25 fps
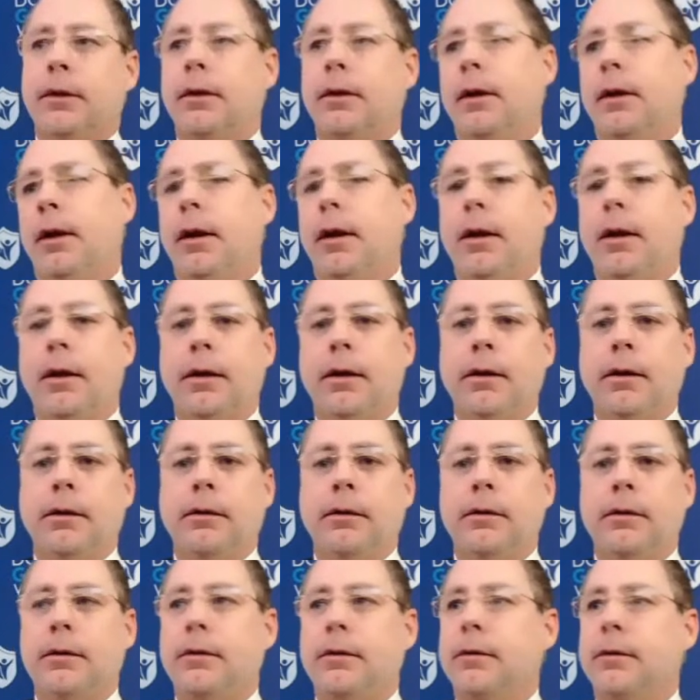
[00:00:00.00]

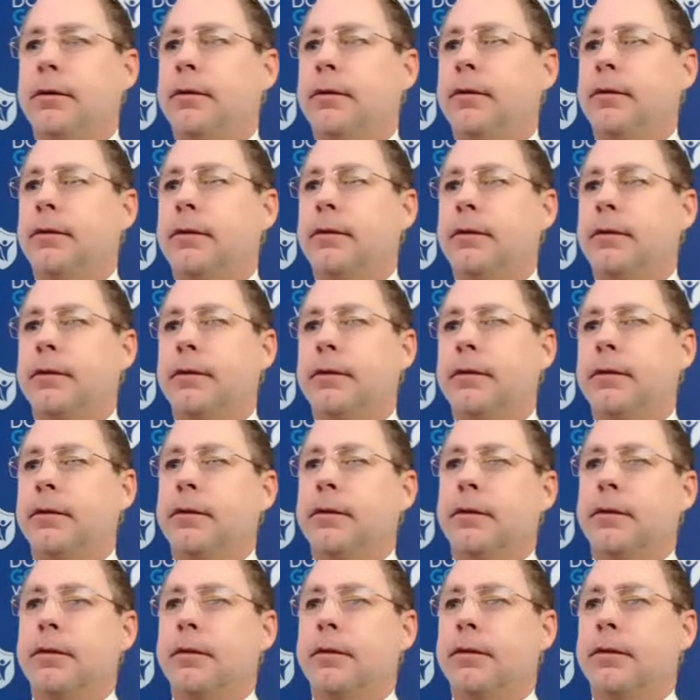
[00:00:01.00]
And
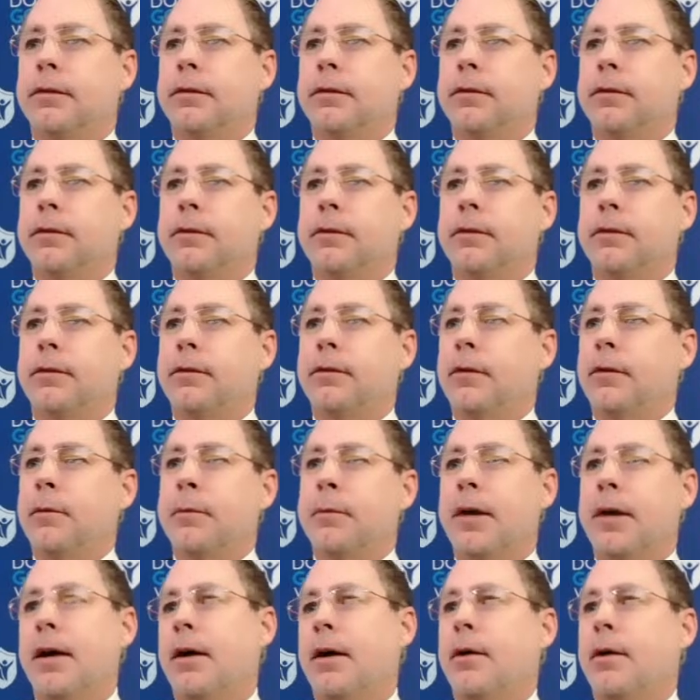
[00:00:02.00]

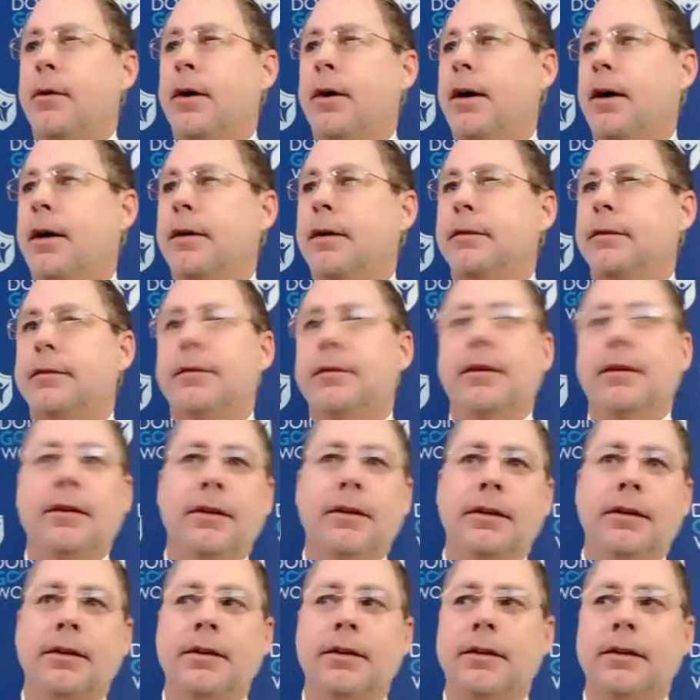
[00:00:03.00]
somehow I
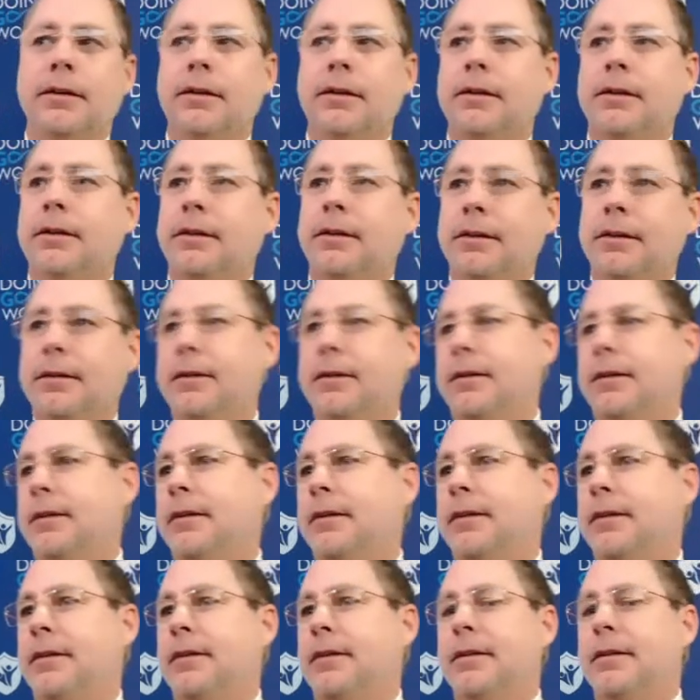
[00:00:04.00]
did.
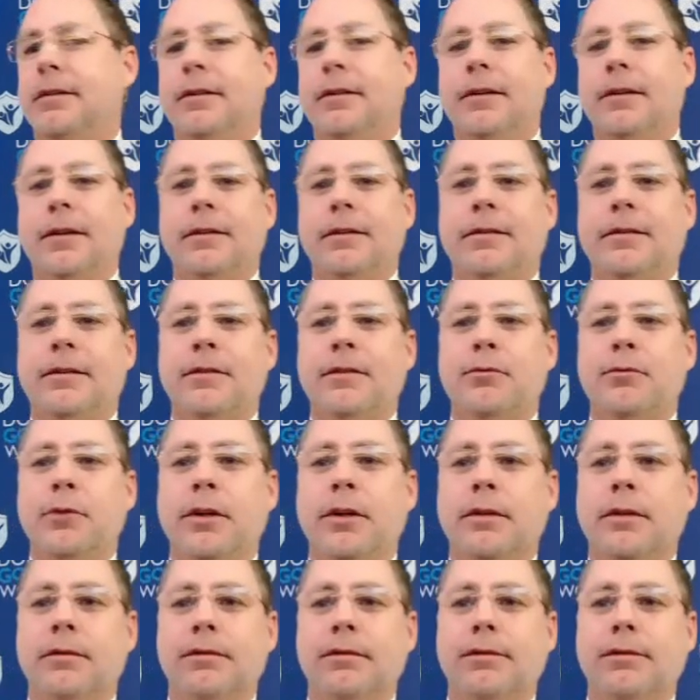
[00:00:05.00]
Let's see if we
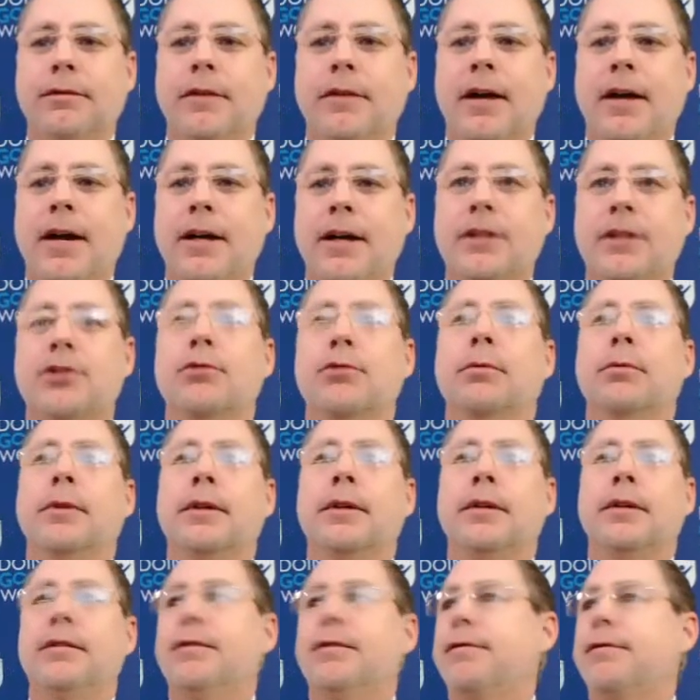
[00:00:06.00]
can
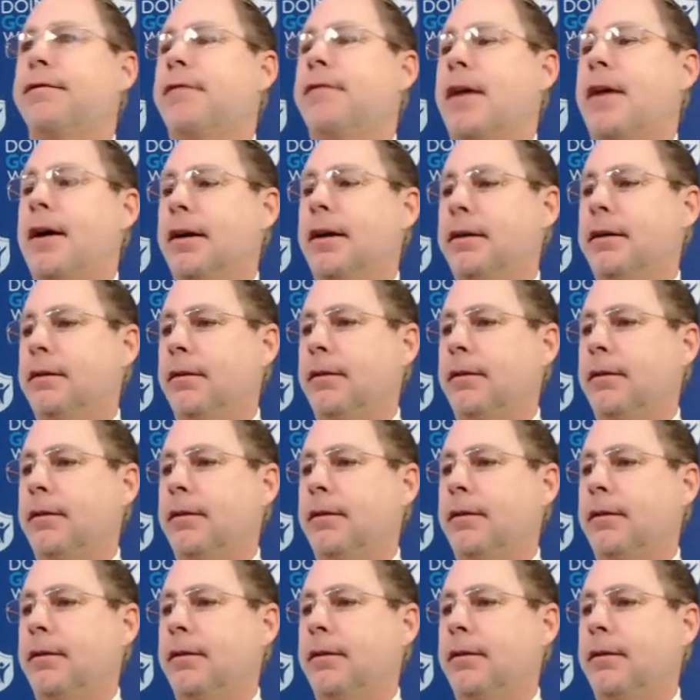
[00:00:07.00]
actually find